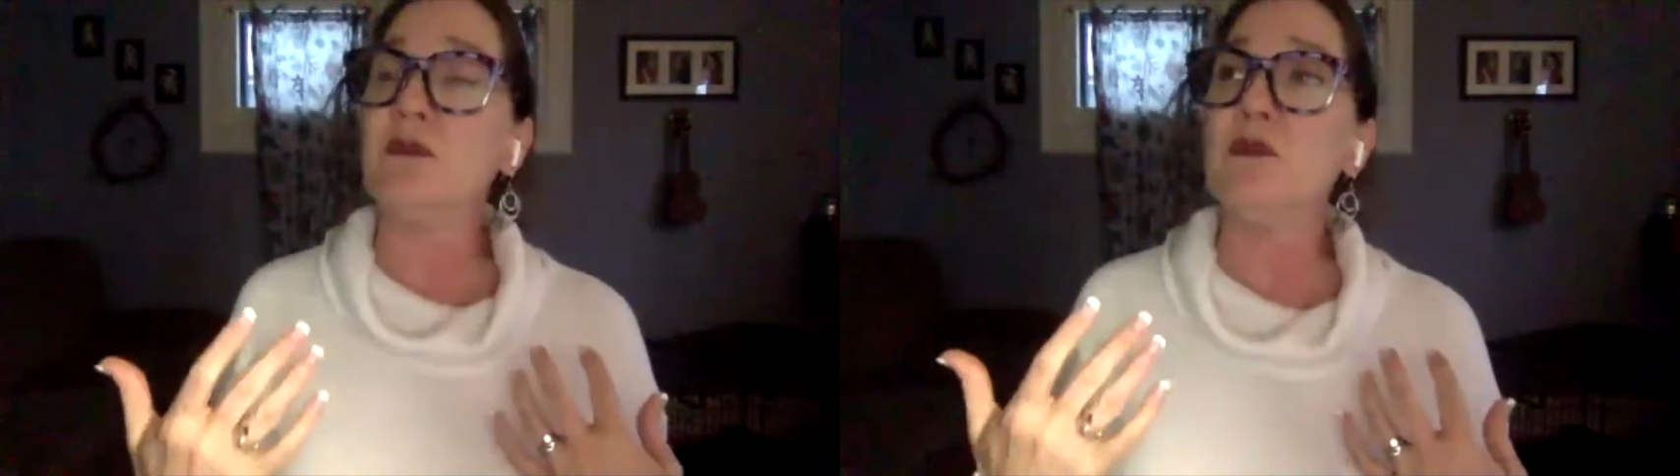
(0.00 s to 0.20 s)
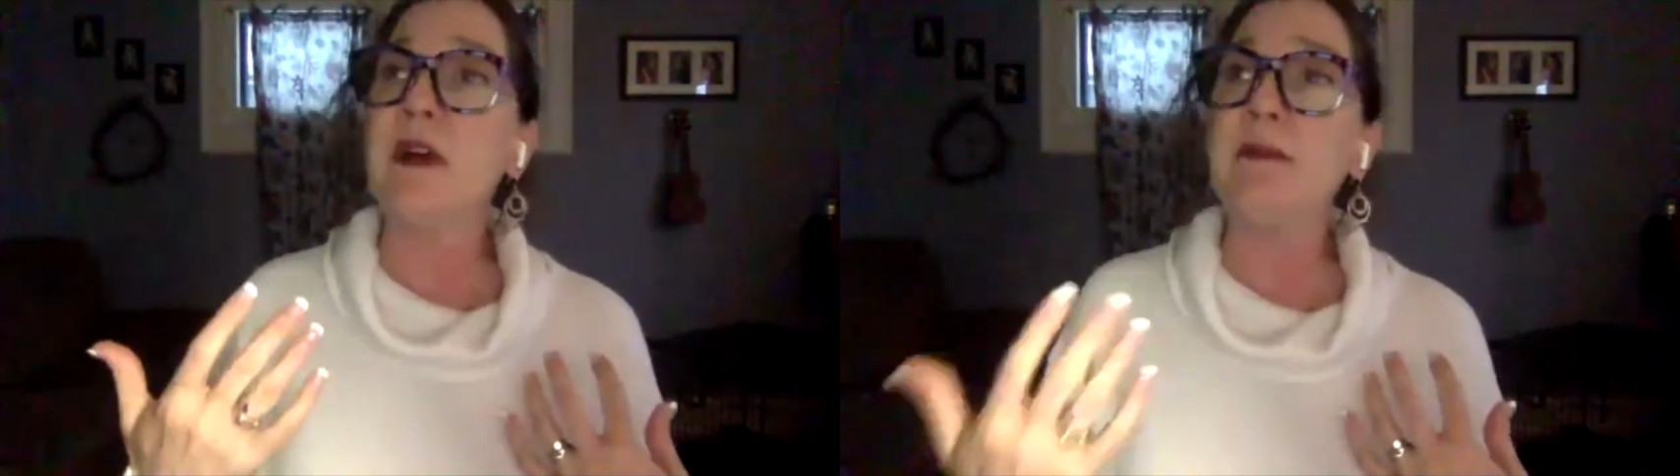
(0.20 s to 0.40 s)

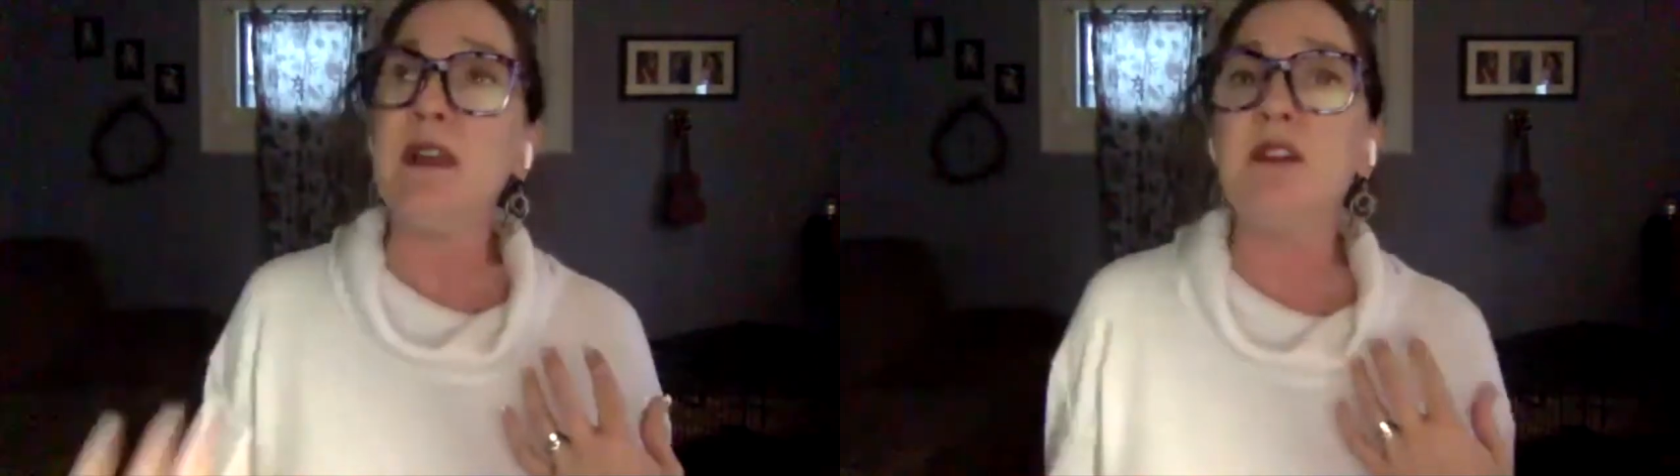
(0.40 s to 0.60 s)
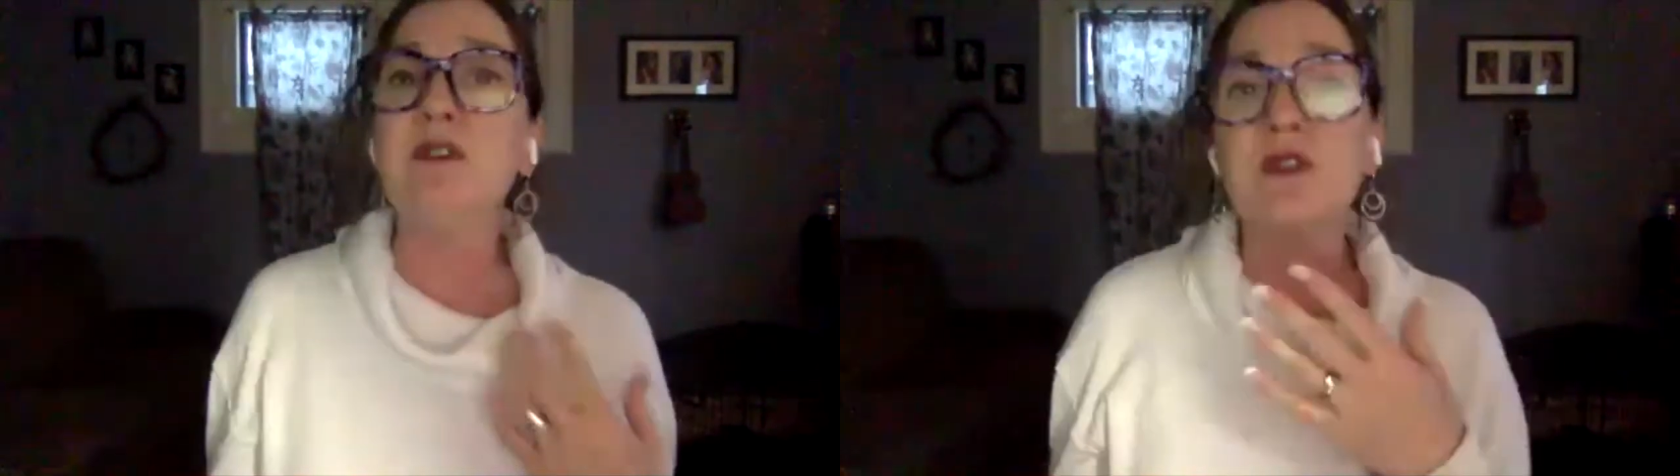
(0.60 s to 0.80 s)
who might
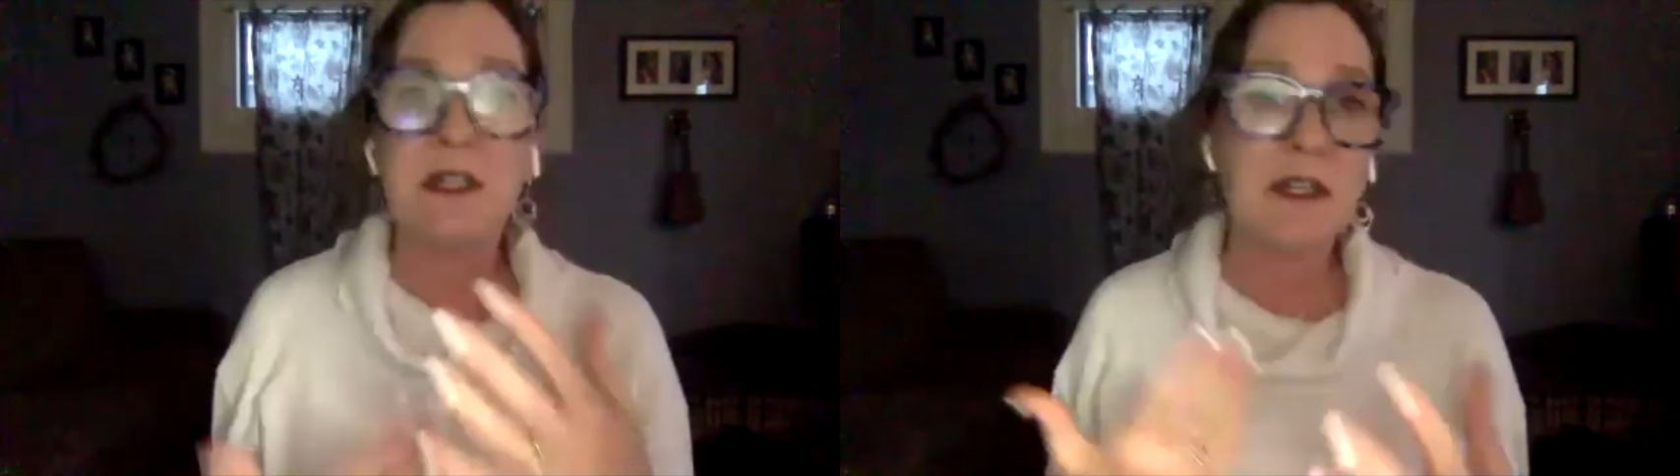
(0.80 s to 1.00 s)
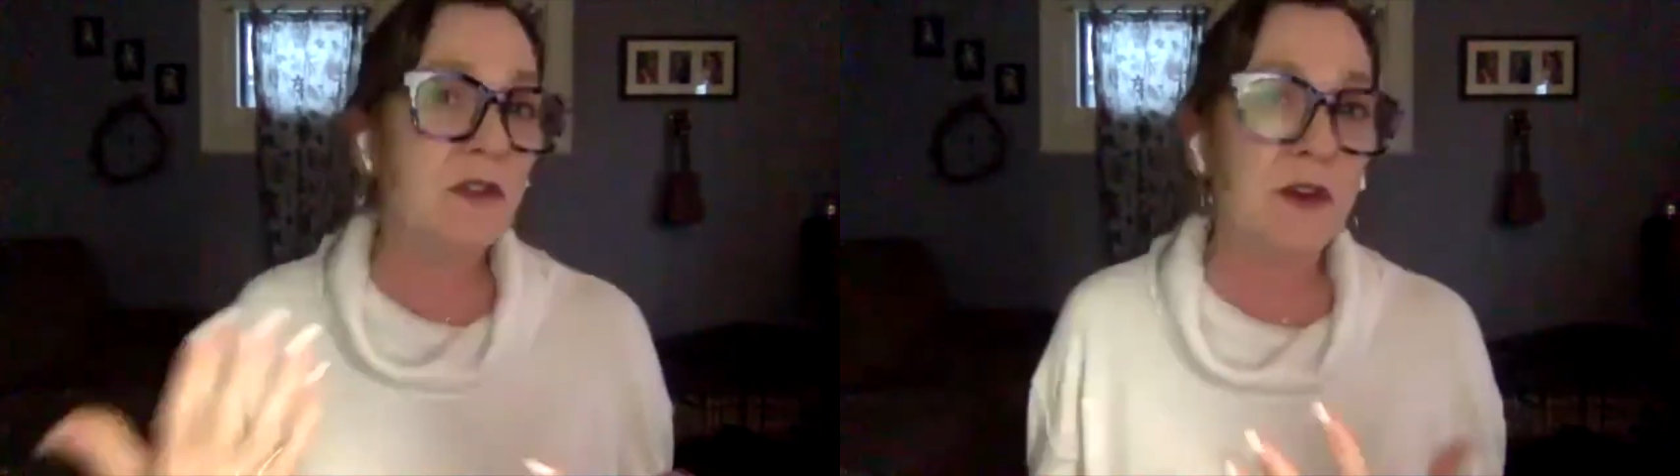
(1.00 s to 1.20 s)
be
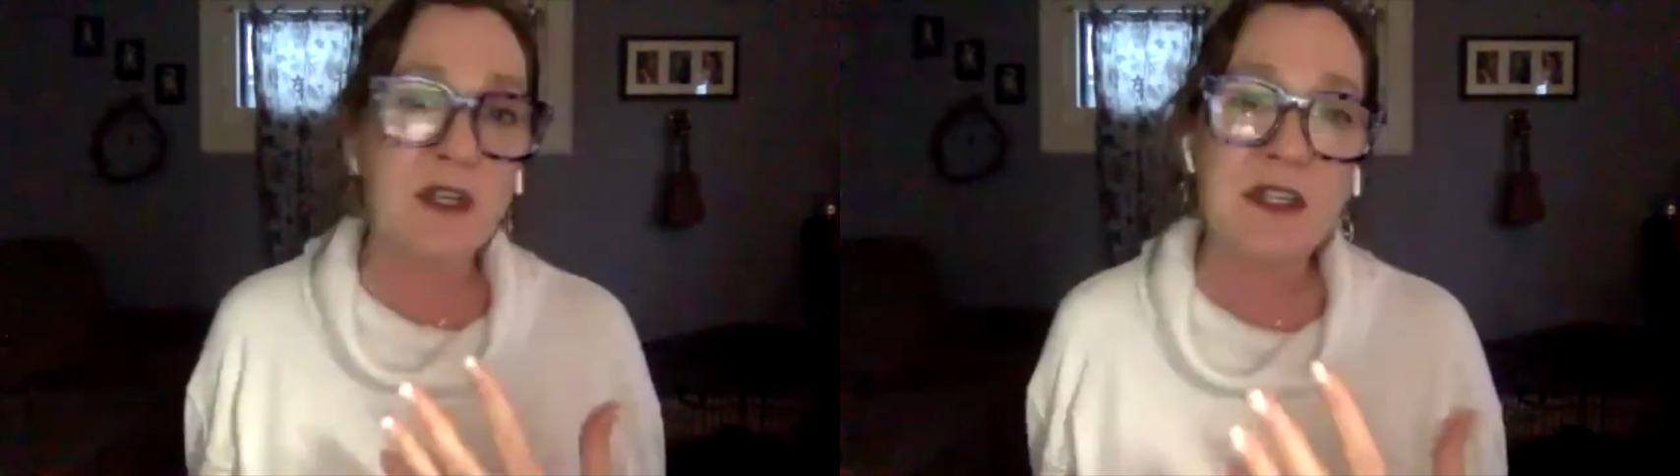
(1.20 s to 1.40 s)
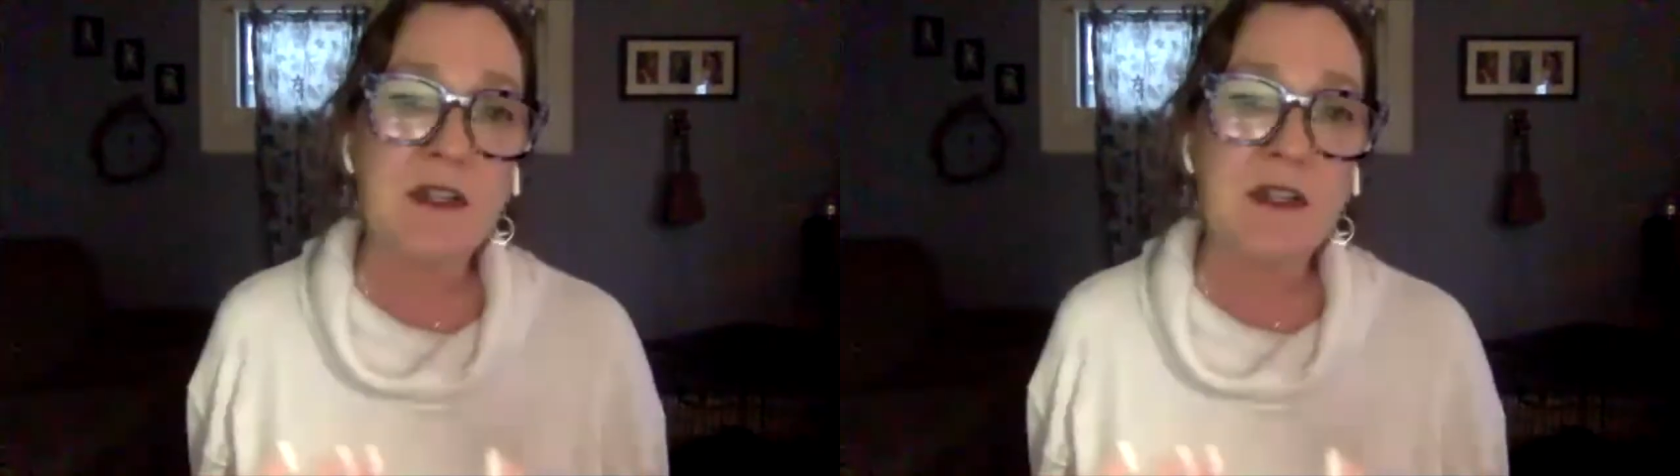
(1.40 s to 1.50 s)
interested in learning